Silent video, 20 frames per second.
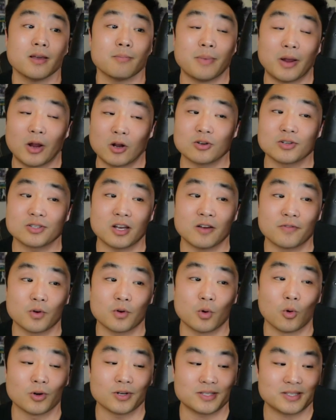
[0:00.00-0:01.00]
Mariners, of
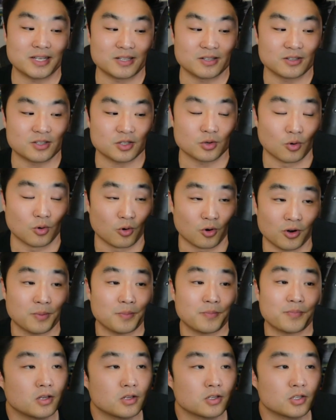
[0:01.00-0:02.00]
course, didn't
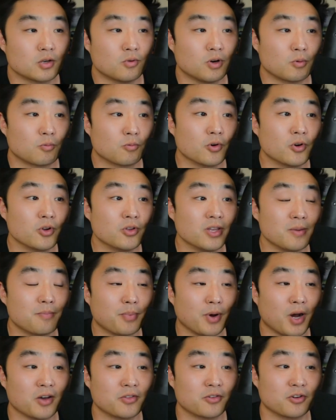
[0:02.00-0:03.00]
score. So what really
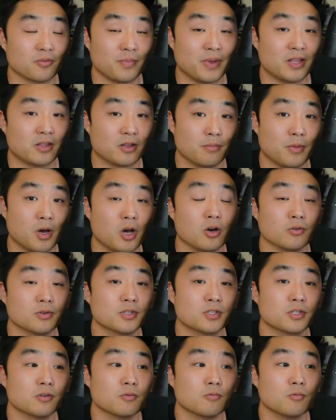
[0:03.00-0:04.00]
bothered me the
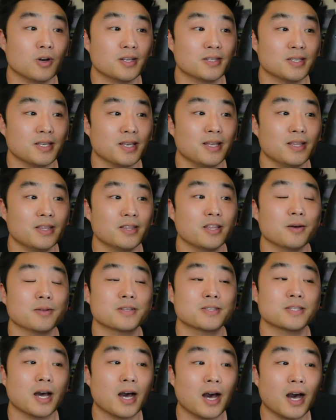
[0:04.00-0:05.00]
most was in the
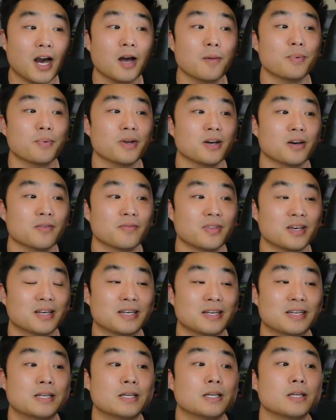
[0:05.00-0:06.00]
top of
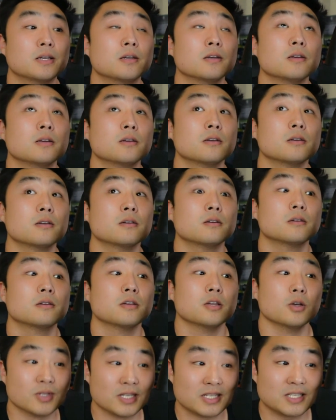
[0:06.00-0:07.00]
the
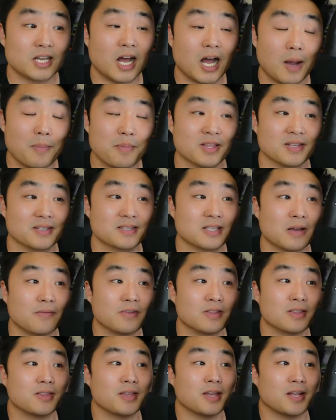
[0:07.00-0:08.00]
it was the top of the
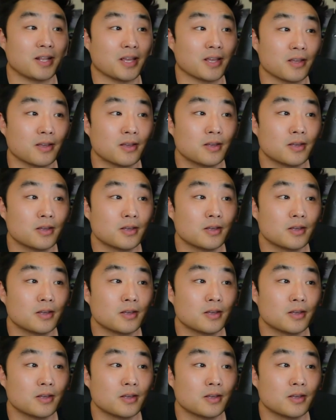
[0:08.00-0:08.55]
seventh inning.